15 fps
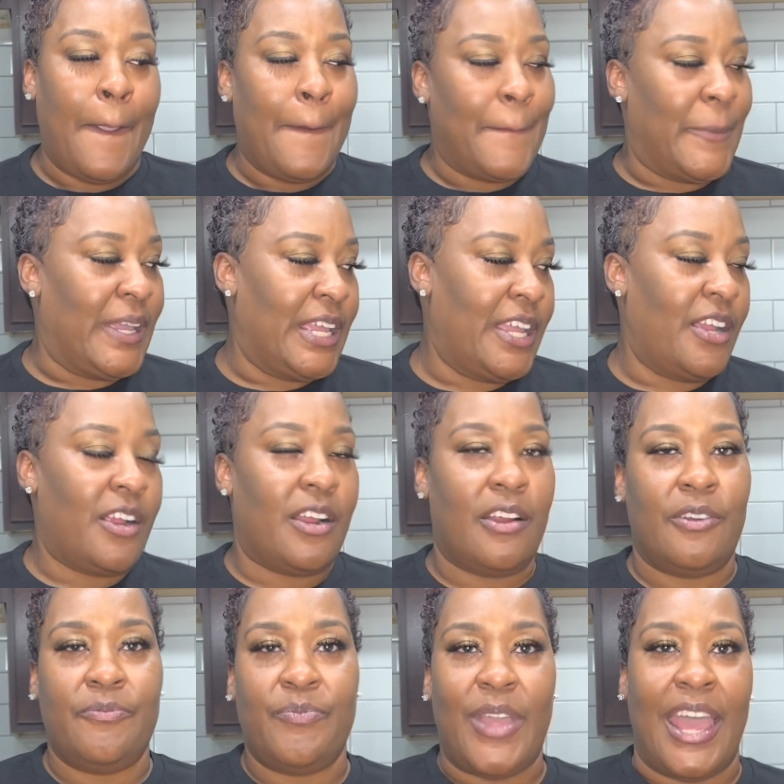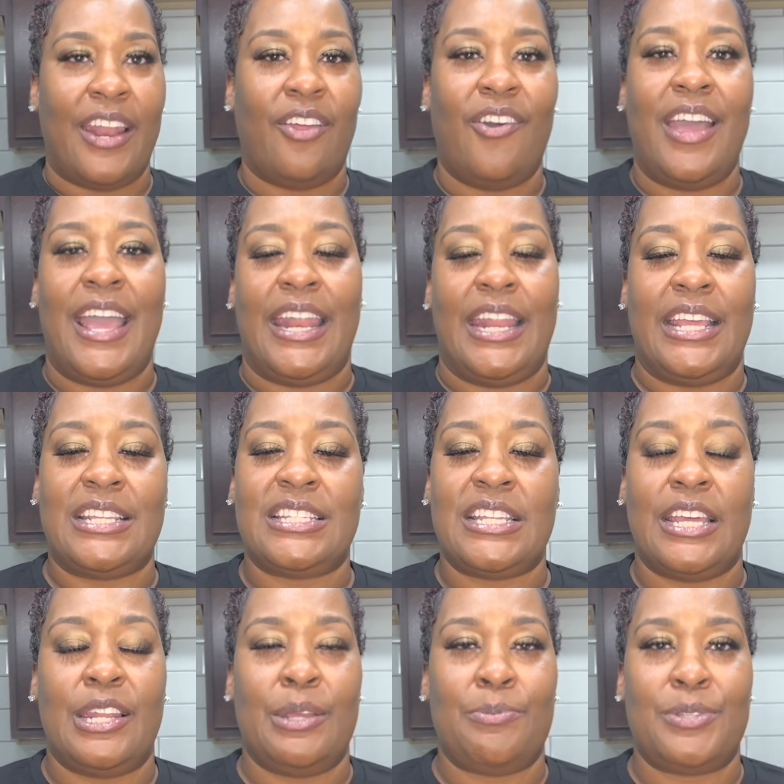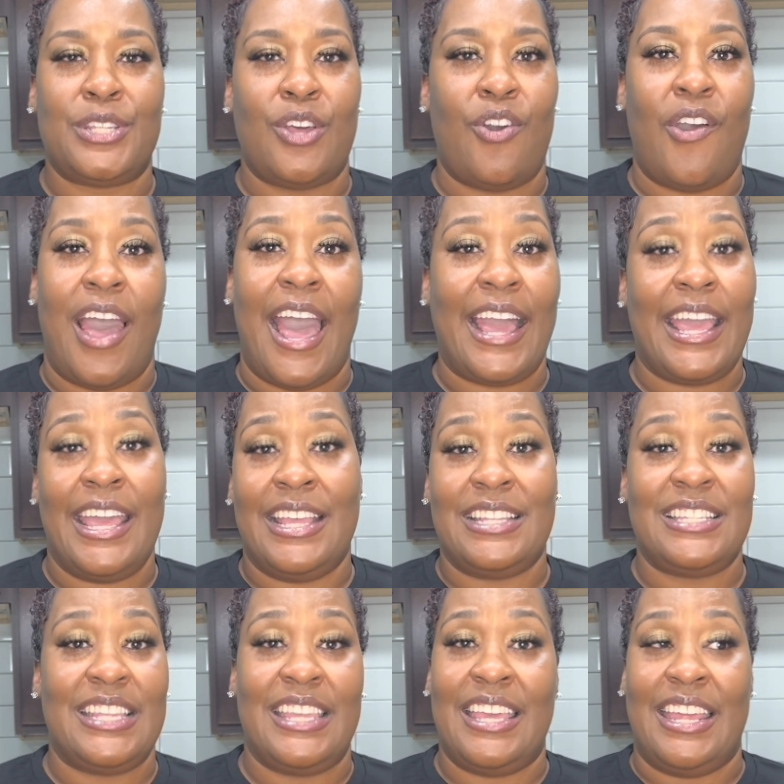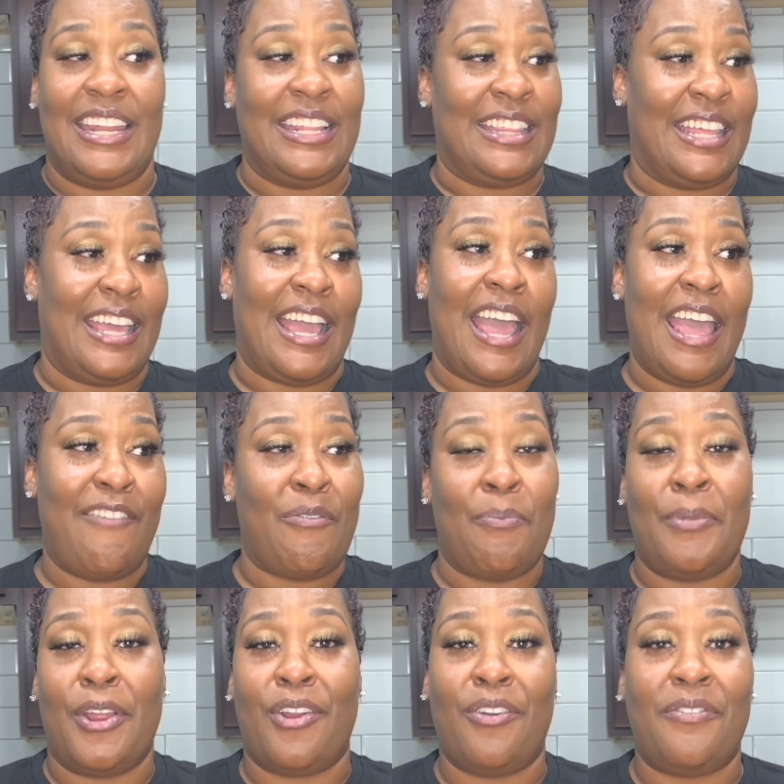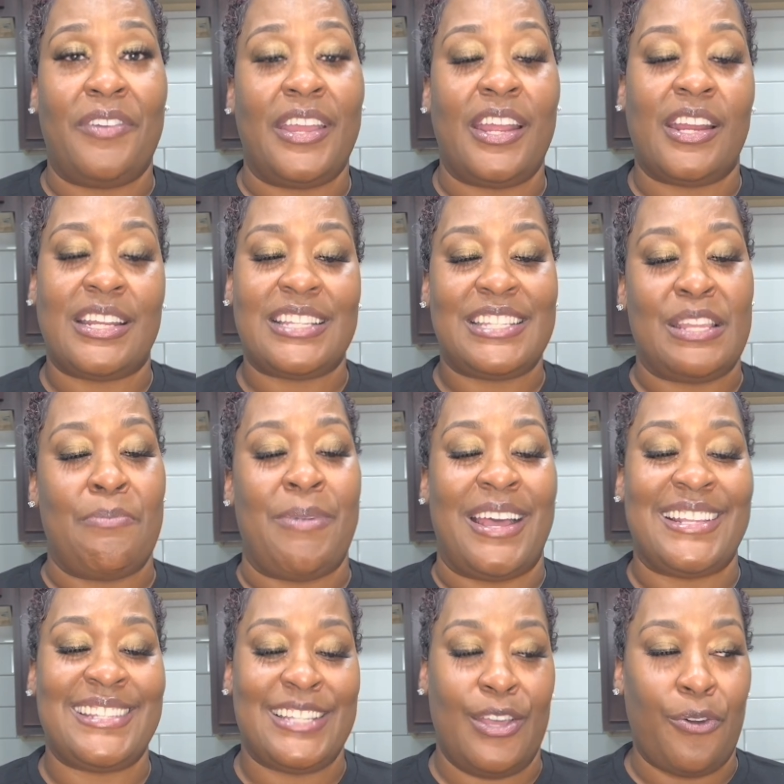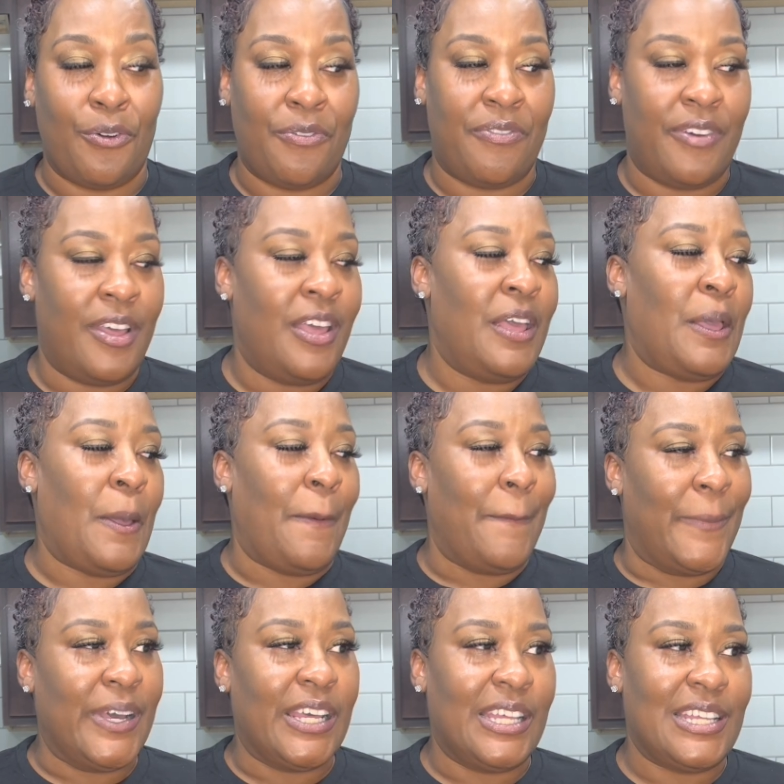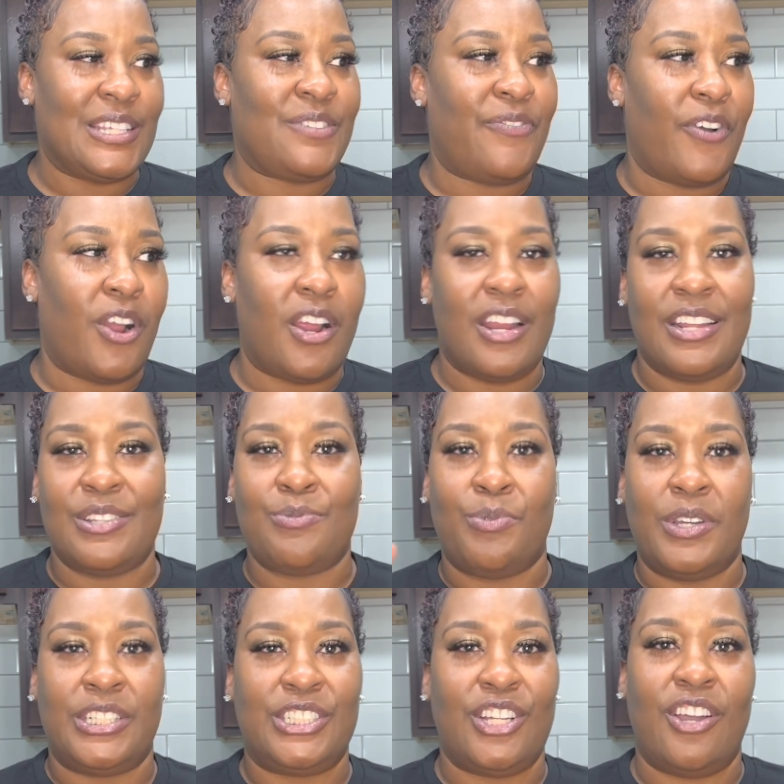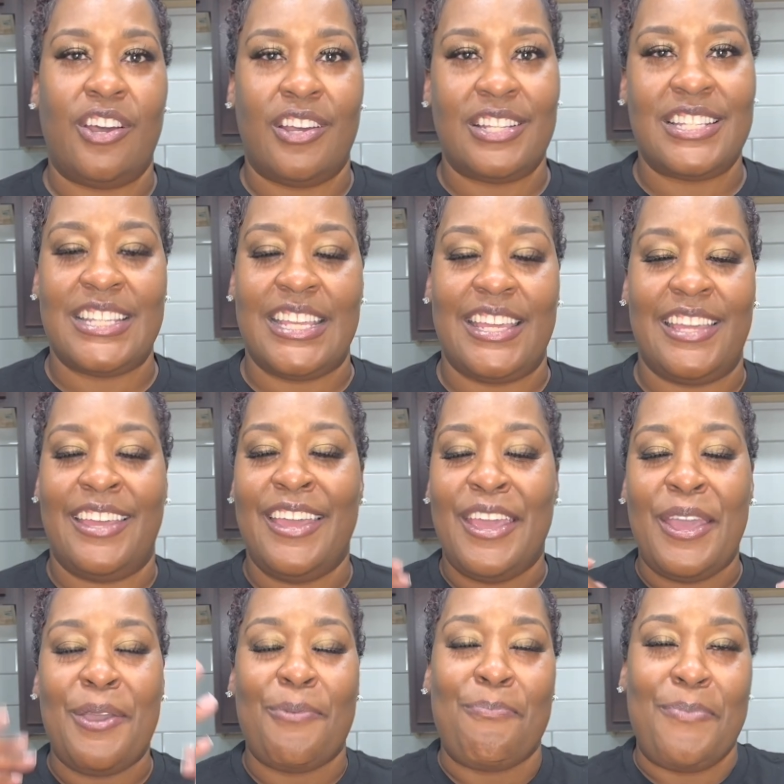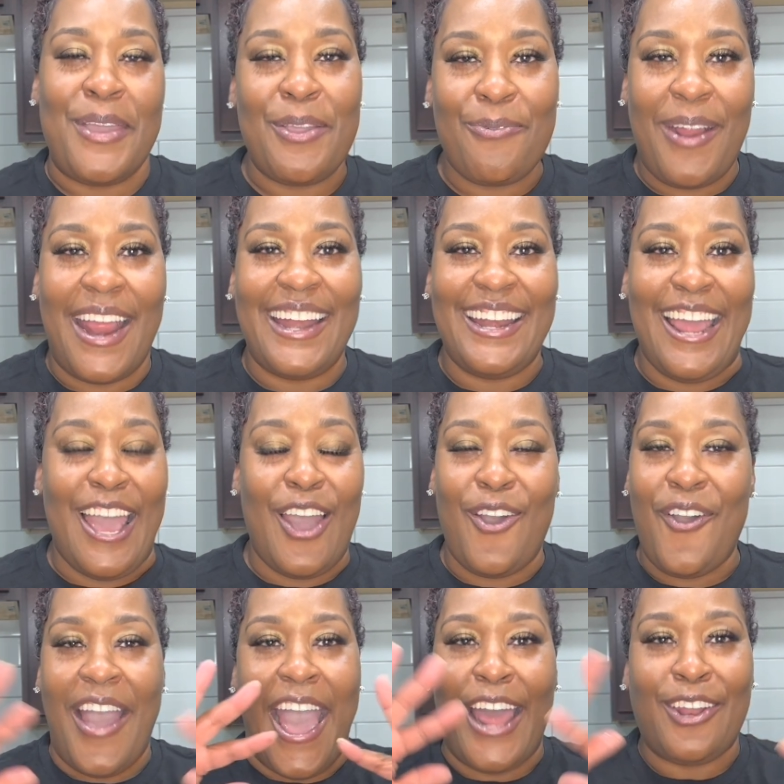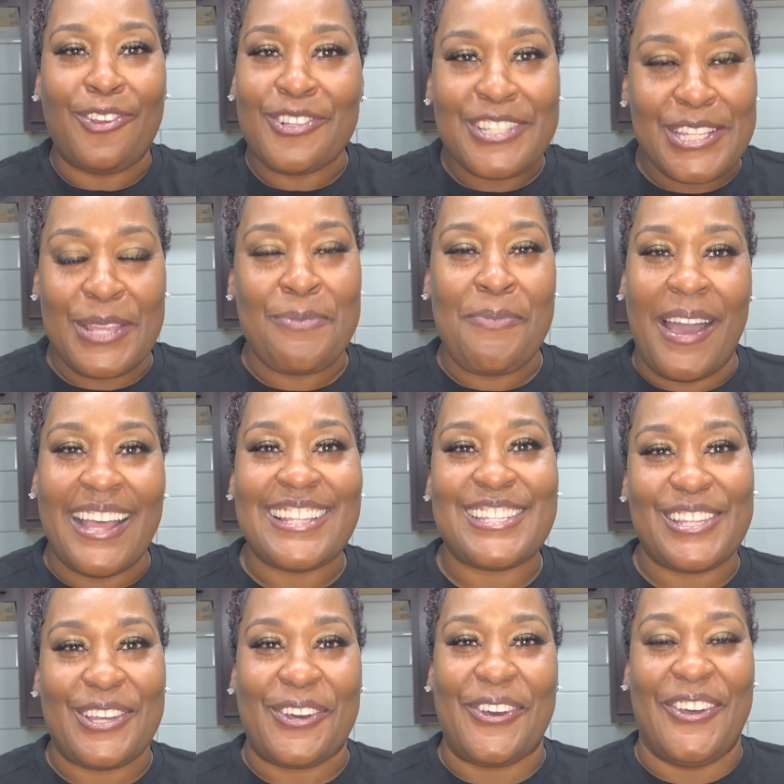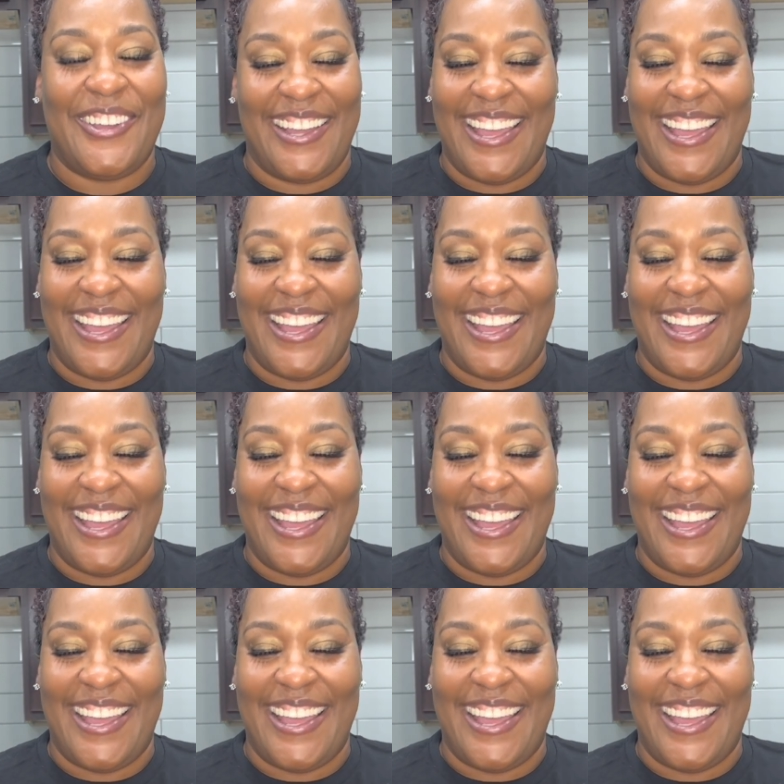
but here I don't have that set up, so I can't see anything. I have a mirror over here to see myself. But as far as what y'all see, me right now, I don't see myself.